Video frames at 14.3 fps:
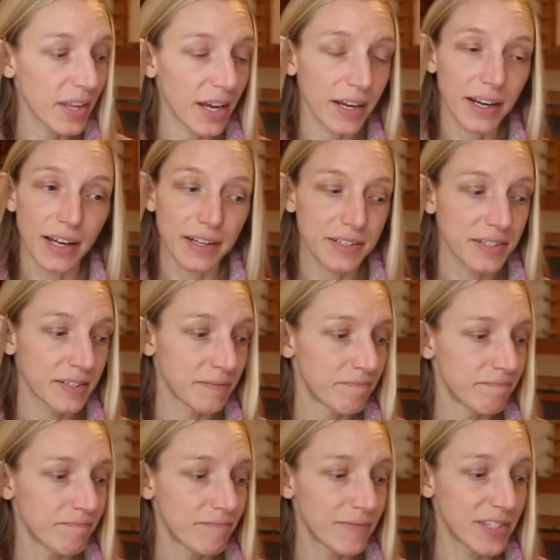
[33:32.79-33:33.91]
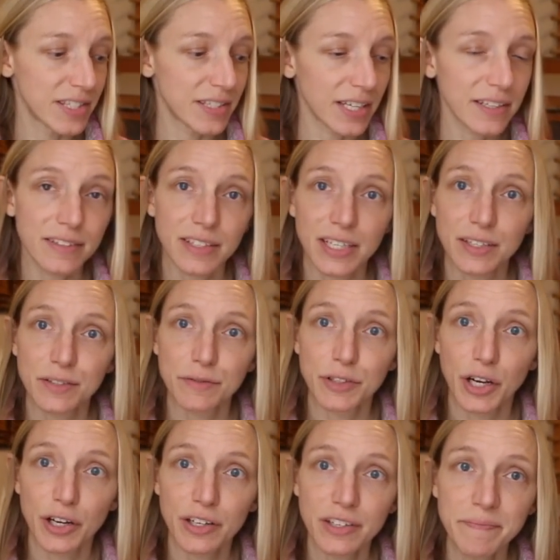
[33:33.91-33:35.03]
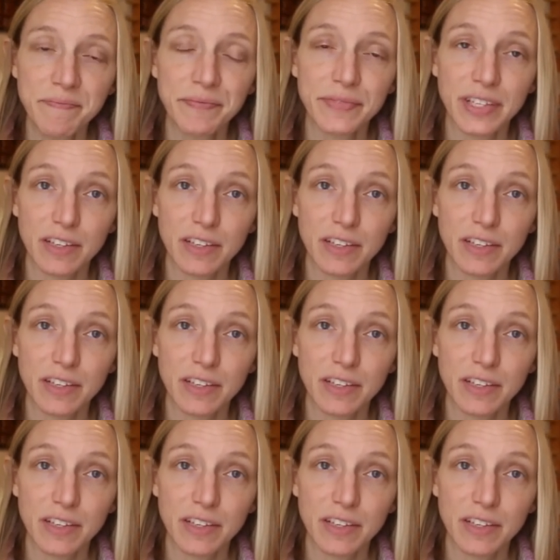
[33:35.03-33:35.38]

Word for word: I got six skeins of yarn,